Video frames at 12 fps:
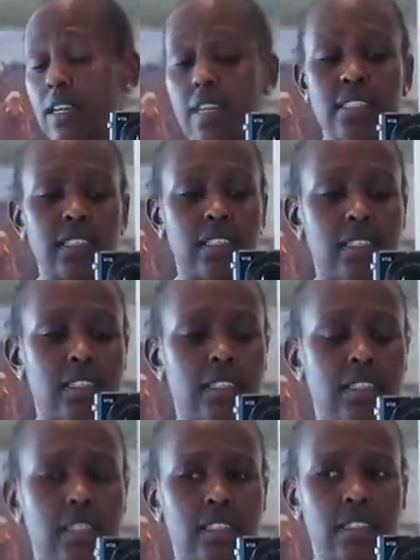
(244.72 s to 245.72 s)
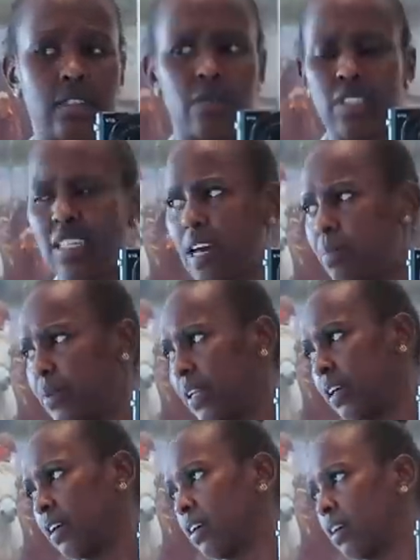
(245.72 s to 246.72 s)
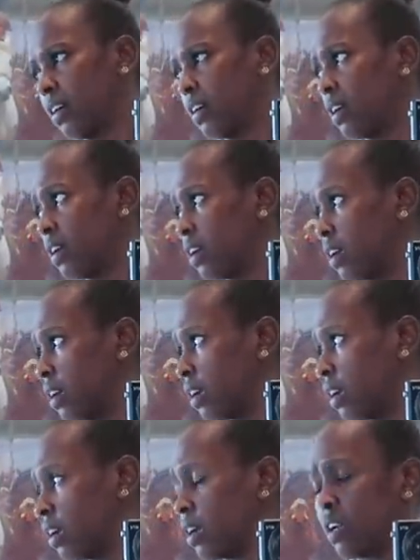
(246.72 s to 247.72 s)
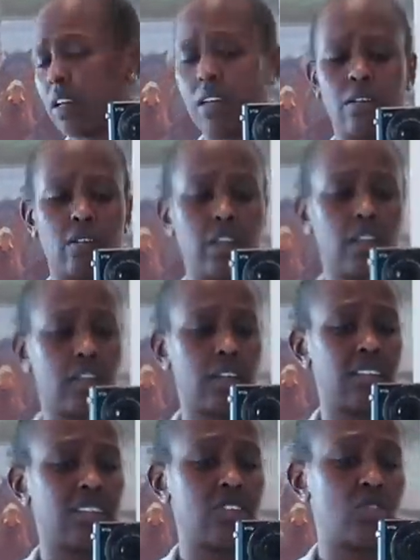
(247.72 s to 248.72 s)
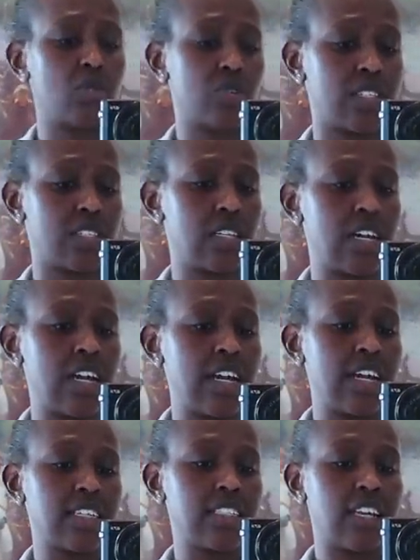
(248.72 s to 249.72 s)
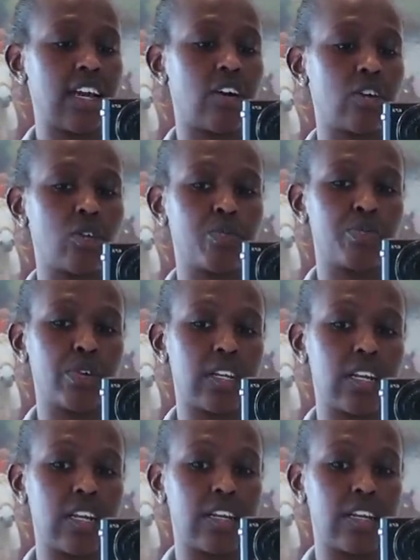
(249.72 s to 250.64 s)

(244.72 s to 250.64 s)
Yes, what's happening? Okay, there's noise. Yesterday I got home pretty